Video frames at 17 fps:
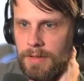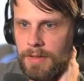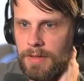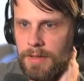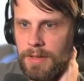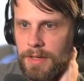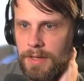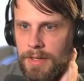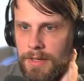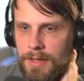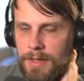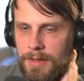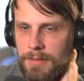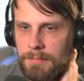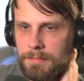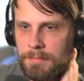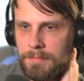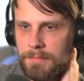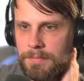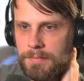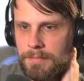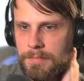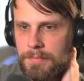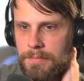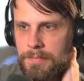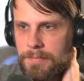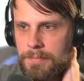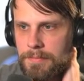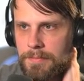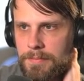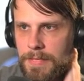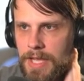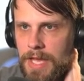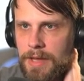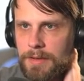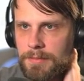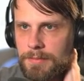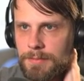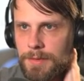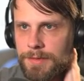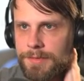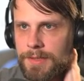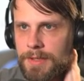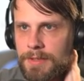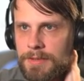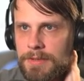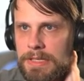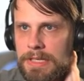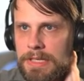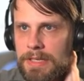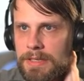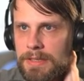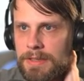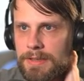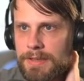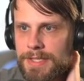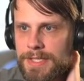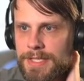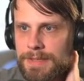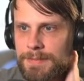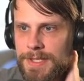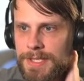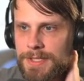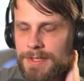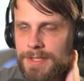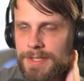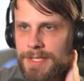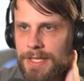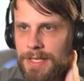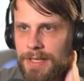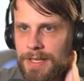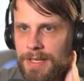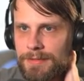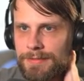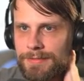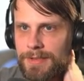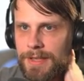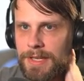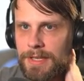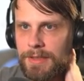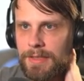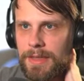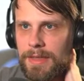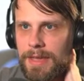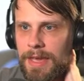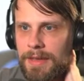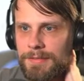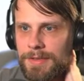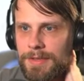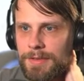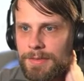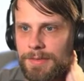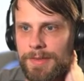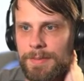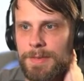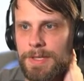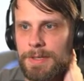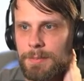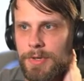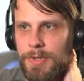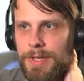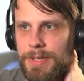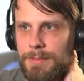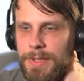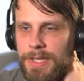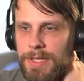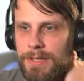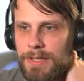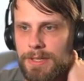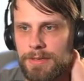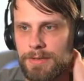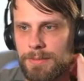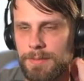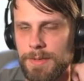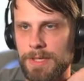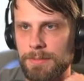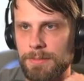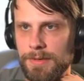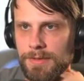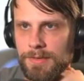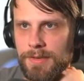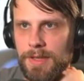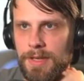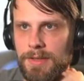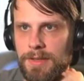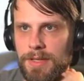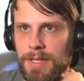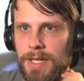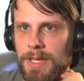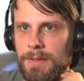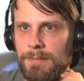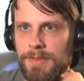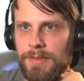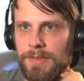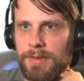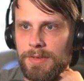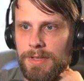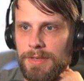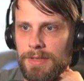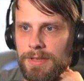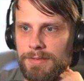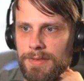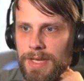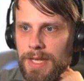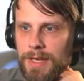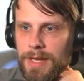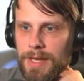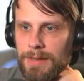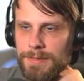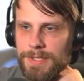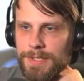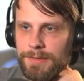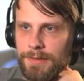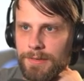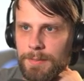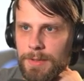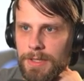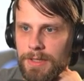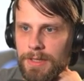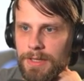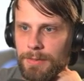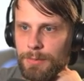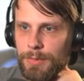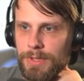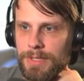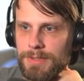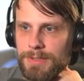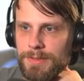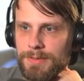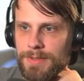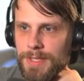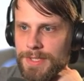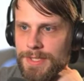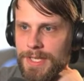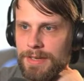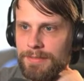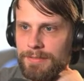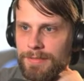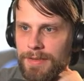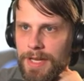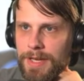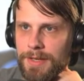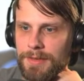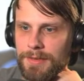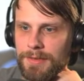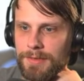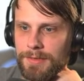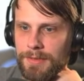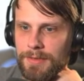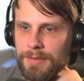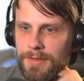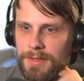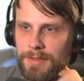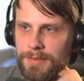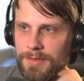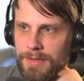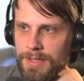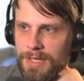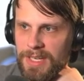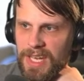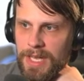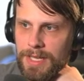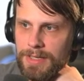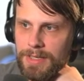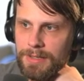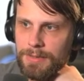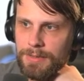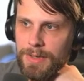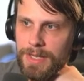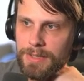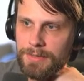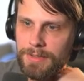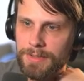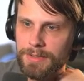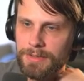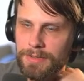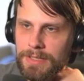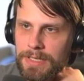Yeah, we'll see. This seems interesting enough. Like, they have to do something pretty big here to be able to stay in the game. Certainly they've got options, but like, we do just have flyers and things that can kind of get around it.